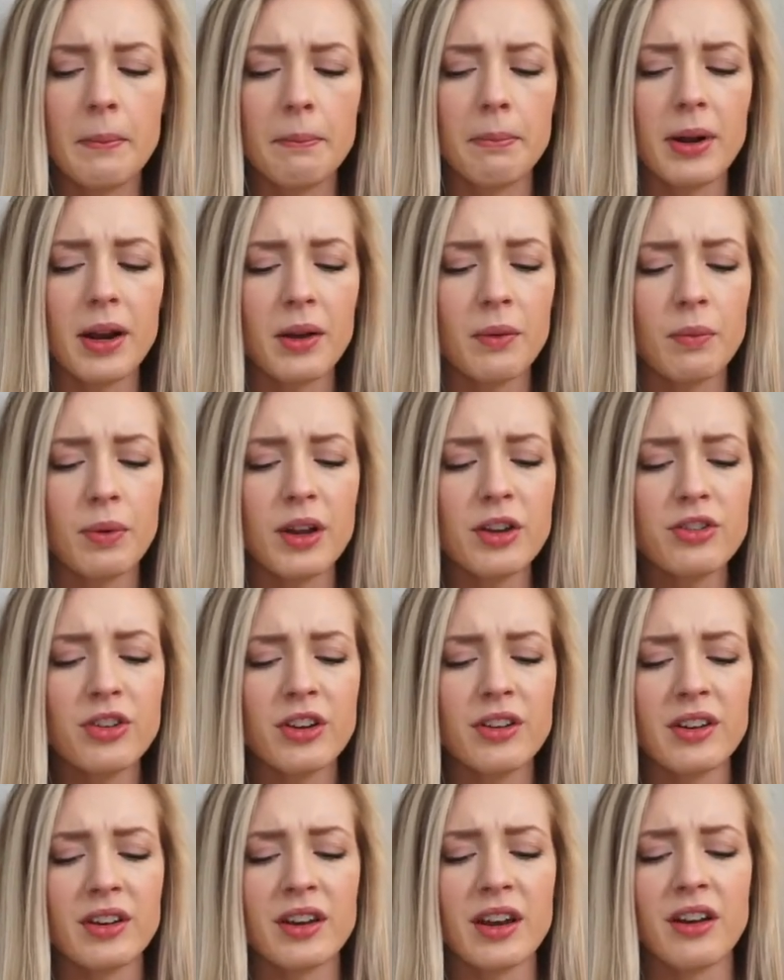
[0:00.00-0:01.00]
But I wish
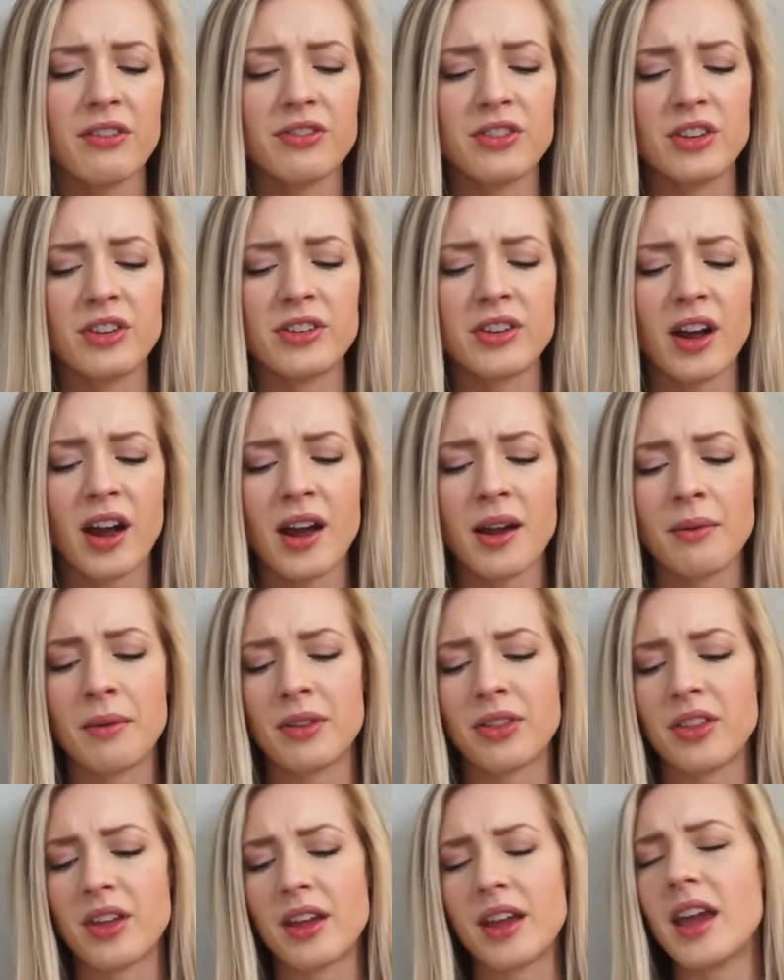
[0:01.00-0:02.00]
I didn't have to die
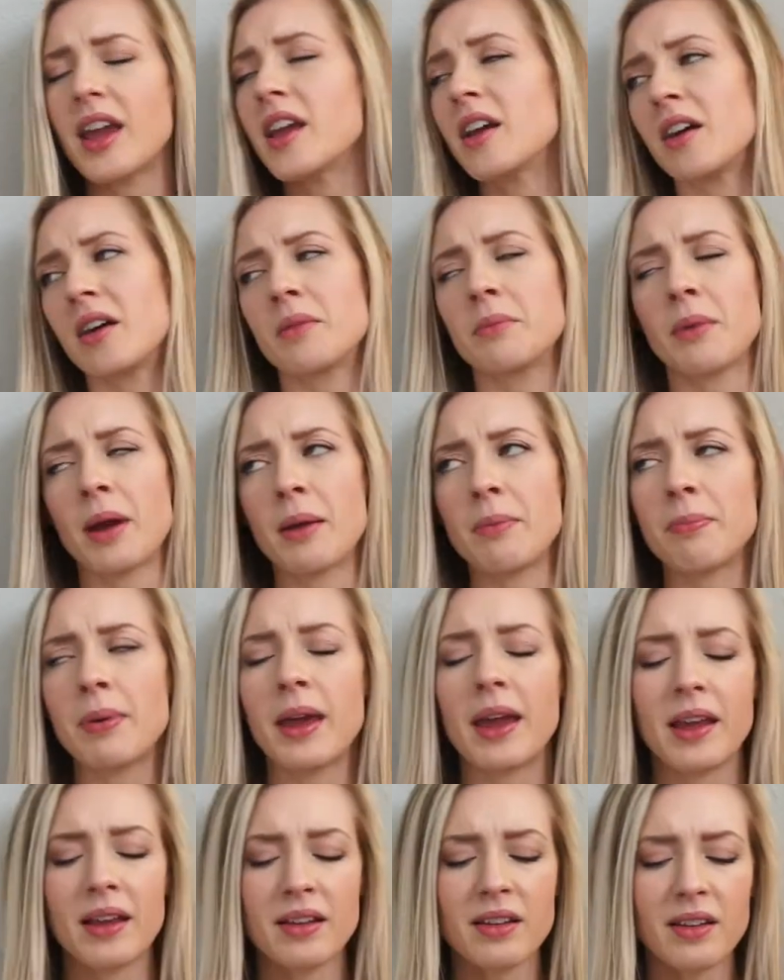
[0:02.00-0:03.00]
with egg on my
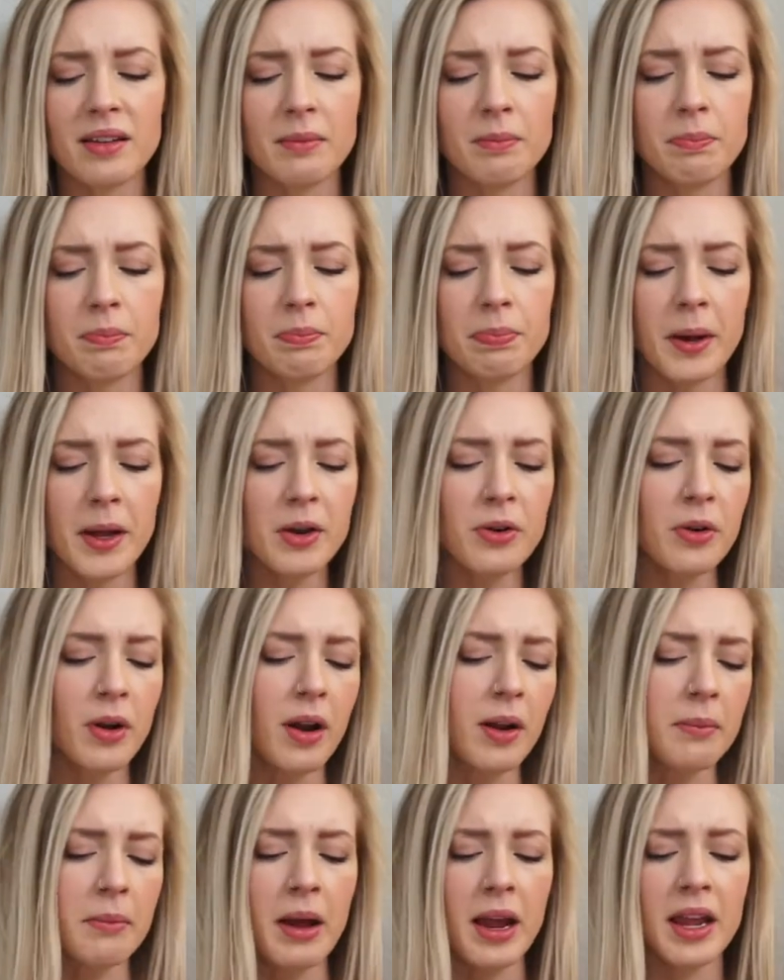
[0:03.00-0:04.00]
pants and butter
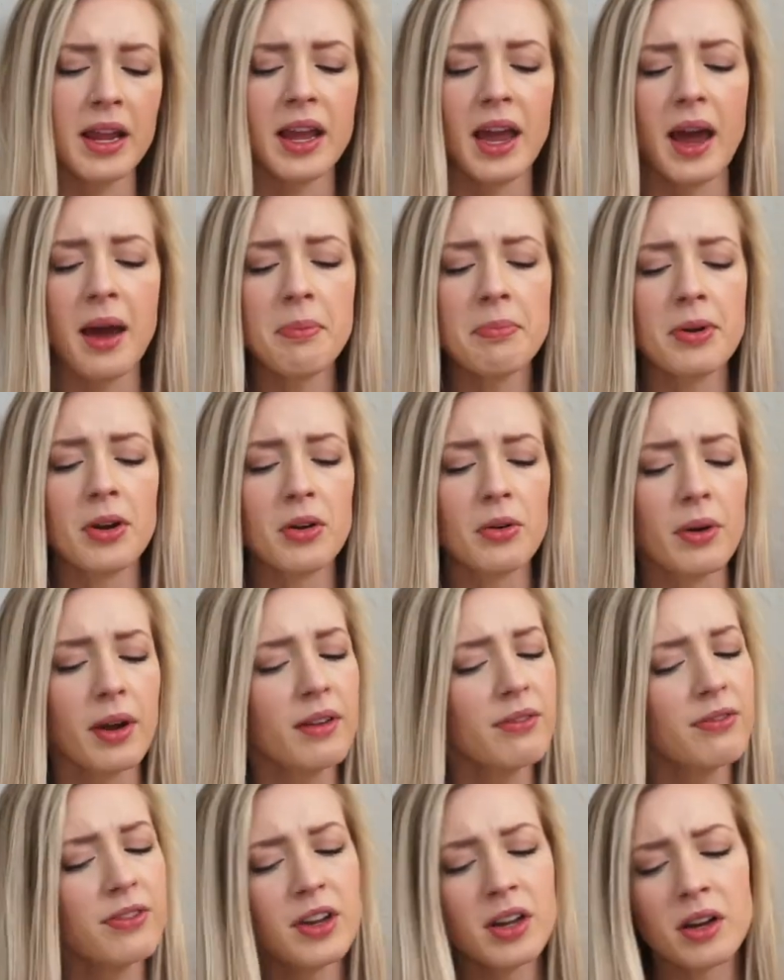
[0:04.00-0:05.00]
on my cap and
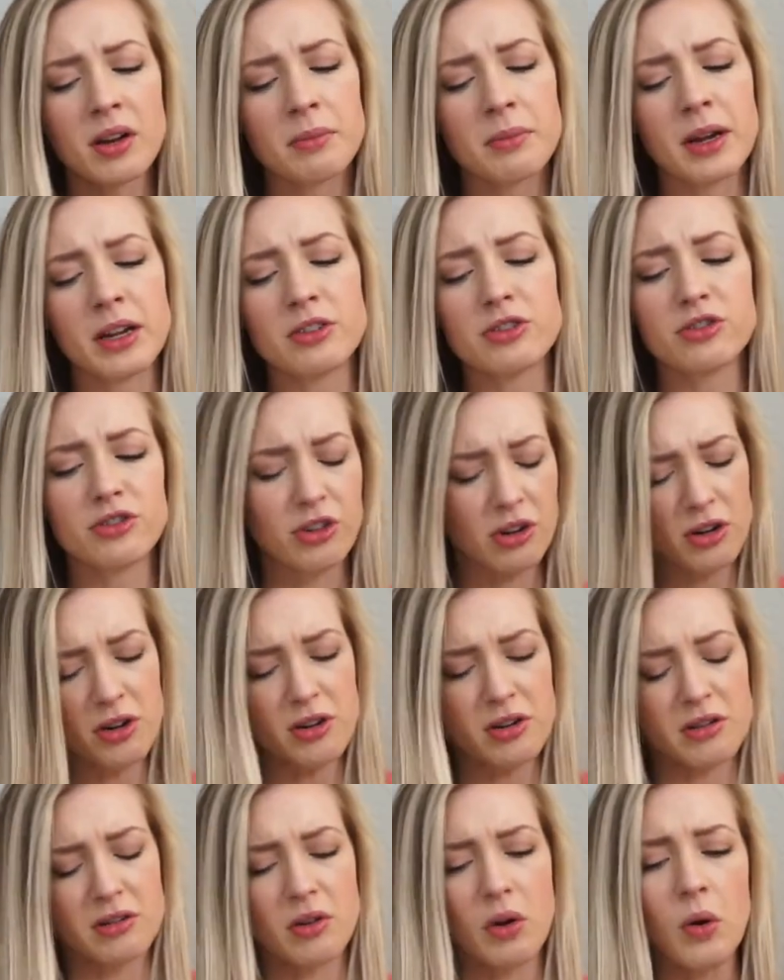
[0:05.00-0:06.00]
gravy on my
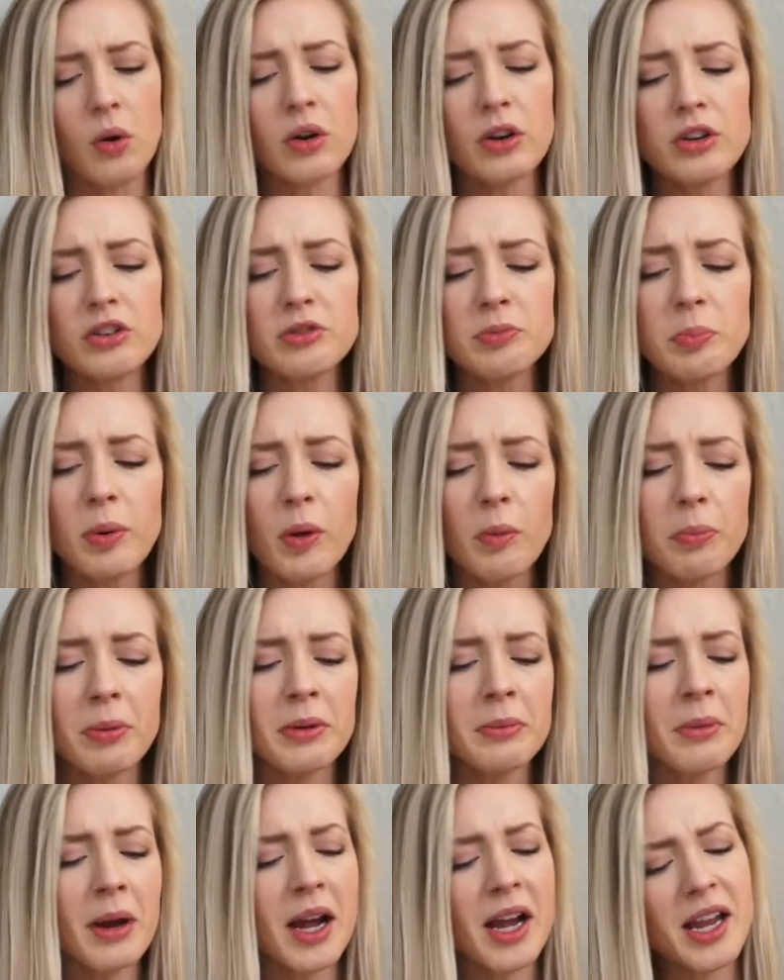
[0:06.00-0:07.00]
shirt and orange pulp
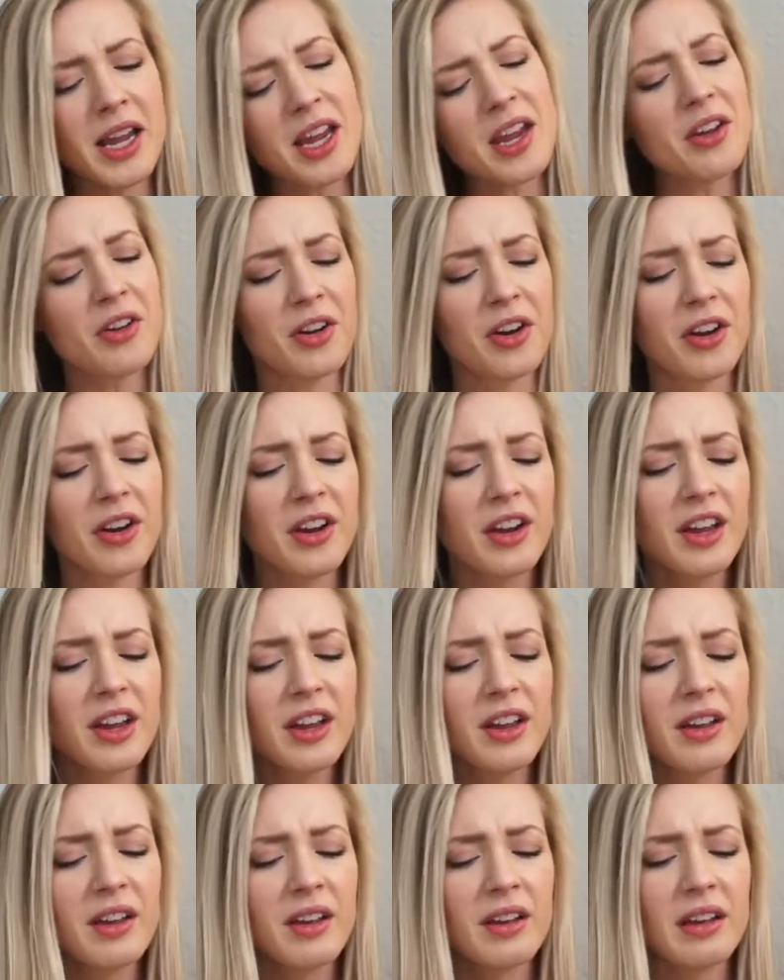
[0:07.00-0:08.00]
in my ear
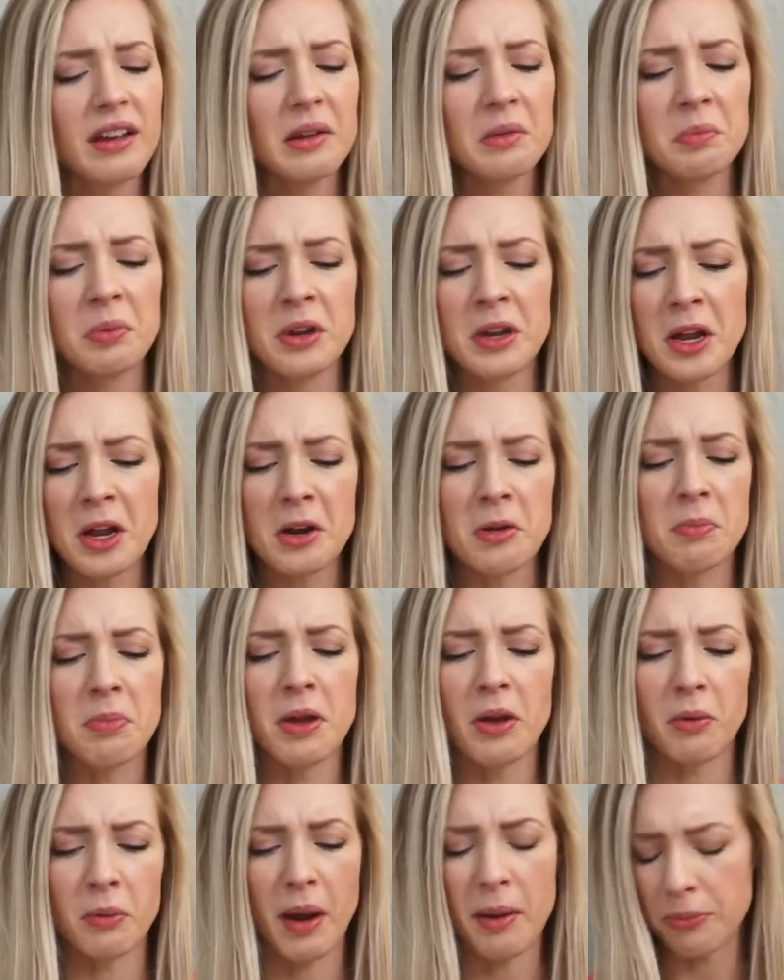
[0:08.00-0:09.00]
and banana
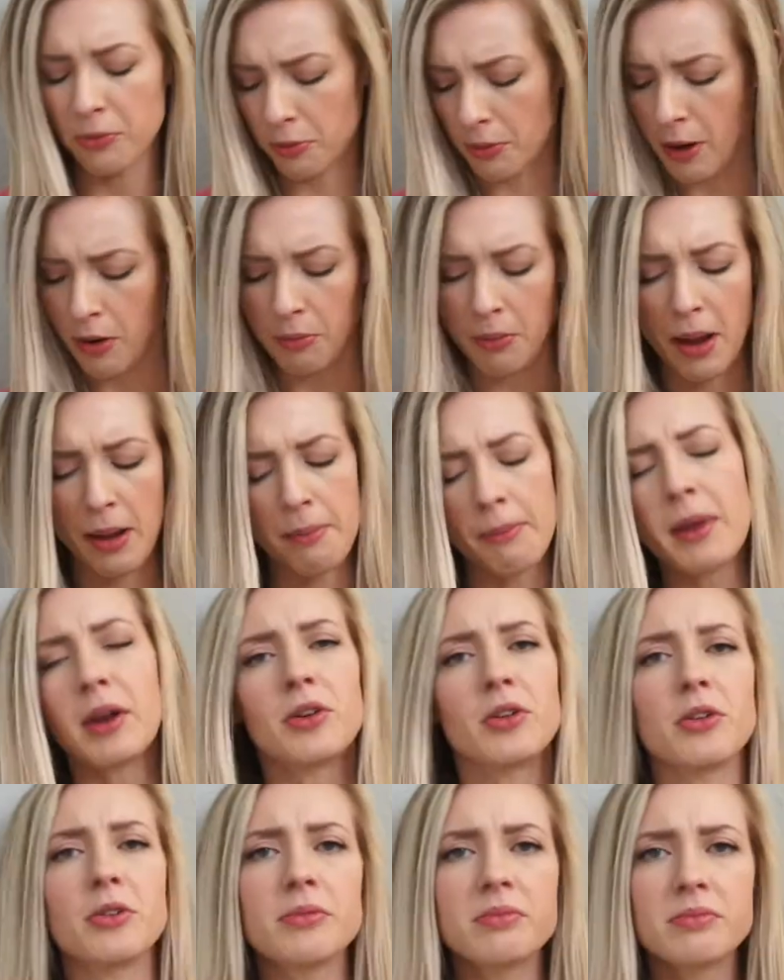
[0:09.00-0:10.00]
peel wrapped around my middle.